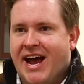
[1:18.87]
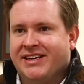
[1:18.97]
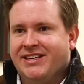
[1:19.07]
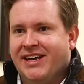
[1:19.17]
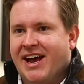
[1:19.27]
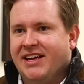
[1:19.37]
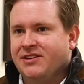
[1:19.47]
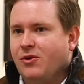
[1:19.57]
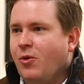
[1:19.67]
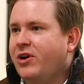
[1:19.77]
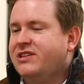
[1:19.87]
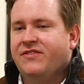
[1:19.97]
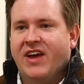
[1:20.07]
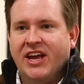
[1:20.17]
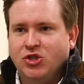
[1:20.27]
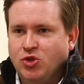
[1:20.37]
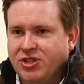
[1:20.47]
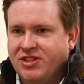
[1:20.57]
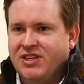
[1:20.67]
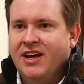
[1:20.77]
acting as a chorus of
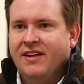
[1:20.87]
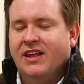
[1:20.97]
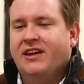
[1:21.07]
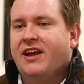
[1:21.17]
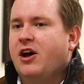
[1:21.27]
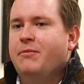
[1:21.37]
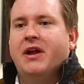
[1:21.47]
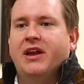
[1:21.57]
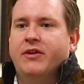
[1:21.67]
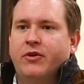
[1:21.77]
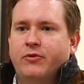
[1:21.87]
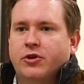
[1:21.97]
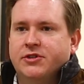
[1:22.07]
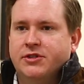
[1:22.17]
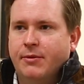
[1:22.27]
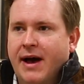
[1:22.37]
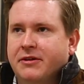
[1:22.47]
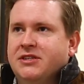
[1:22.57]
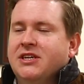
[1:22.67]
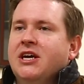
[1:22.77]
angels. They take on many different roles throughout.